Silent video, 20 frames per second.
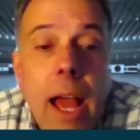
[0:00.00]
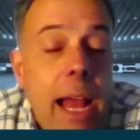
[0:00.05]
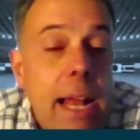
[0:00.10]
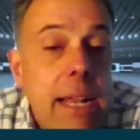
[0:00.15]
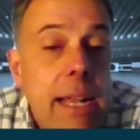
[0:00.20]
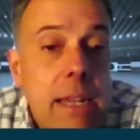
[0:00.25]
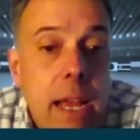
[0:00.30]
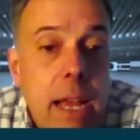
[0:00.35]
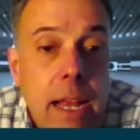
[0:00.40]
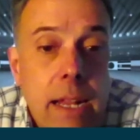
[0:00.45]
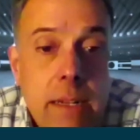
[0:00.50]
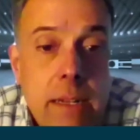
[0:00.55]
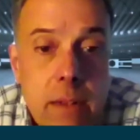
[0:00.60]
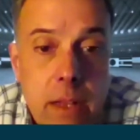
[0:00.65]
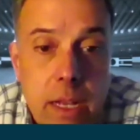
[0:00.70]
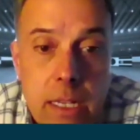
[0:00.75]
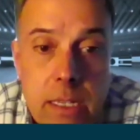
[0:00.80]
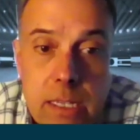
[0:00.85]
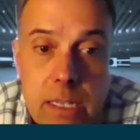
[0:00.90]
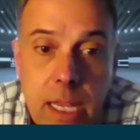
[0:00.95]
and
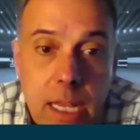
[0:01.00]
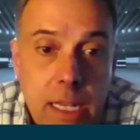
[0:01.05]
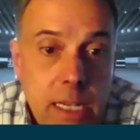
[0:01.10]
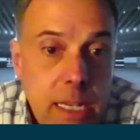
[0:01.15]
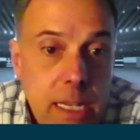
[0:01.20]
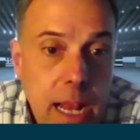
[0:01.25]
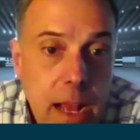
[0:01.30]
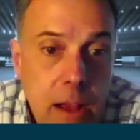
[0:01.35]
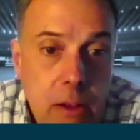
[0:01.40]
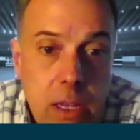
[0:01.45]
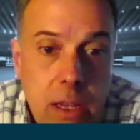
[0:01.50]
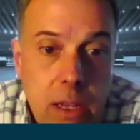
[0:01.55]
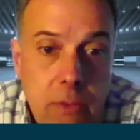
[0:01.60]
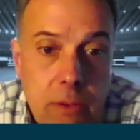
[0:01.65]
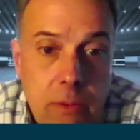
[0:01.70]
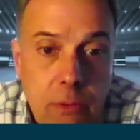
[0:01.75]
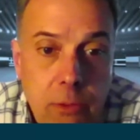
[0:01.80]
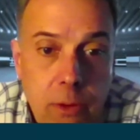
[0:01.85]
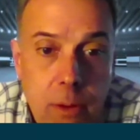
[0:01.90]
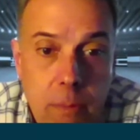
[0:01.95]
extending out
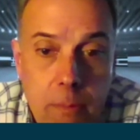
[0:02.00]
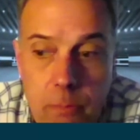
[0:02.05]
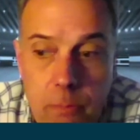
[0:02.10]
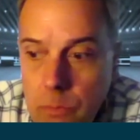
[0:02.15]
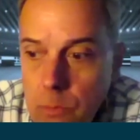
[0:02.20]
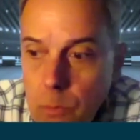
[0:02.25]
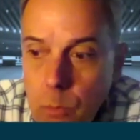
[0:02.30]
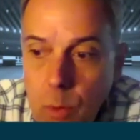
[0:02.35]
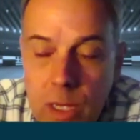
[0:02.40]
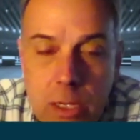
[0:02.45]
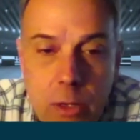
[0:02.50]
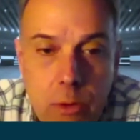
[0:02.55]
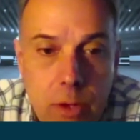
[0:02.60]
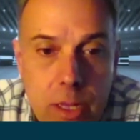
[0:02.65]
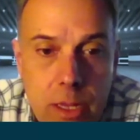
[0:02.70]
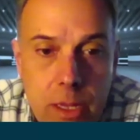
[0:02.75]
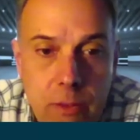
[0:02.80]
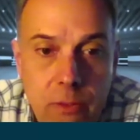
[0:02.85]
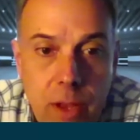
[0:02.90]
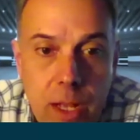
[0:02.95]
even from when you're
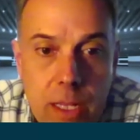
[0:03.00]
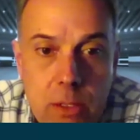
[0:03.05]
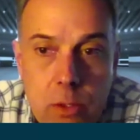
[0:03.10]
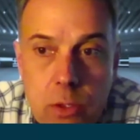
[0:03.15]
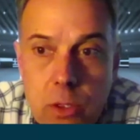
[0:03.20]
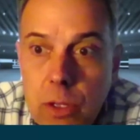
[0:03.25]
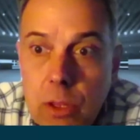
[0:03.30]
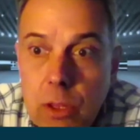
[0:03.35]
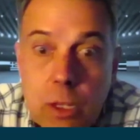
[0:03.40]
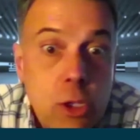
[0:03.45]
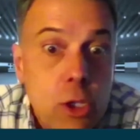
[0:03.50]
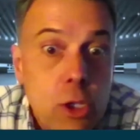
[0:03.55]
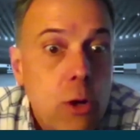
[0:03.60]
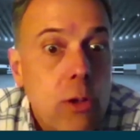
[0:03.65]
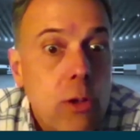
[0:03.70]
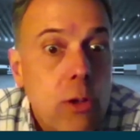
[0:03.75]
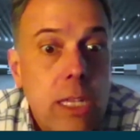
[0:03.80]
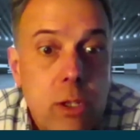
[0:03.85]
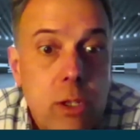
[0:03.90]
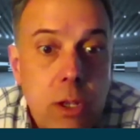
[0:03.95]
in the venue to the
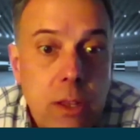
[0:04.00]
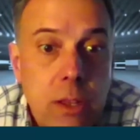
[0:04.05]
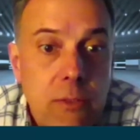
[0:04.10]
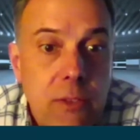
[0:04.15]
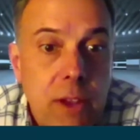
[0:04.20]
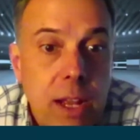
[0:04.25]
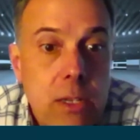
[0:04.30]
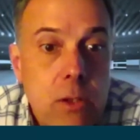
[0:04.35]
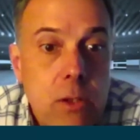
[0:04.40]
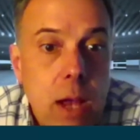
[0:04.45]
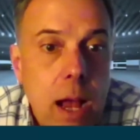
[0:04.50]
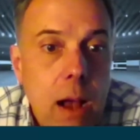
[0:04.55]
journey to the venue.